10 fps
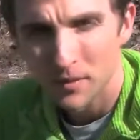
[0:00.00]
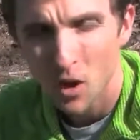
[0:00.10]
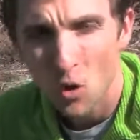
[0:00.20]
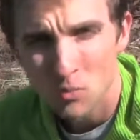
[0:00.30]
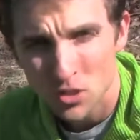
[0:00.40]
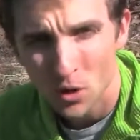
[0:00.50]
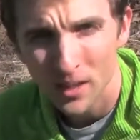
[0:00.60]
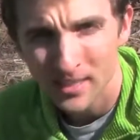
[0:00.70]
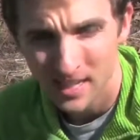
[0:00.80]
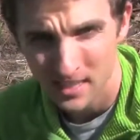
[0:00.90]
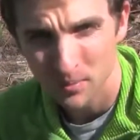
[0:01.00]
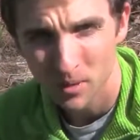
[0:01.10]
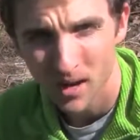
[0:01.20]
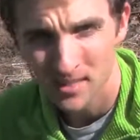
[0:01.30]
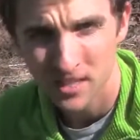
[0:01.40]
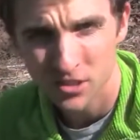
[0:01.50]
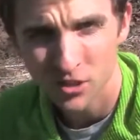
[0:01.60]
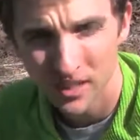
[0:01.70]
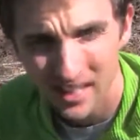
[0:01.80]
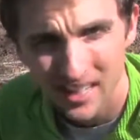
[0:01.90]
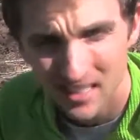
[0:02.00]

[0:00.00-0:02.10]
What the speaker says: bit of a home soil testing process you can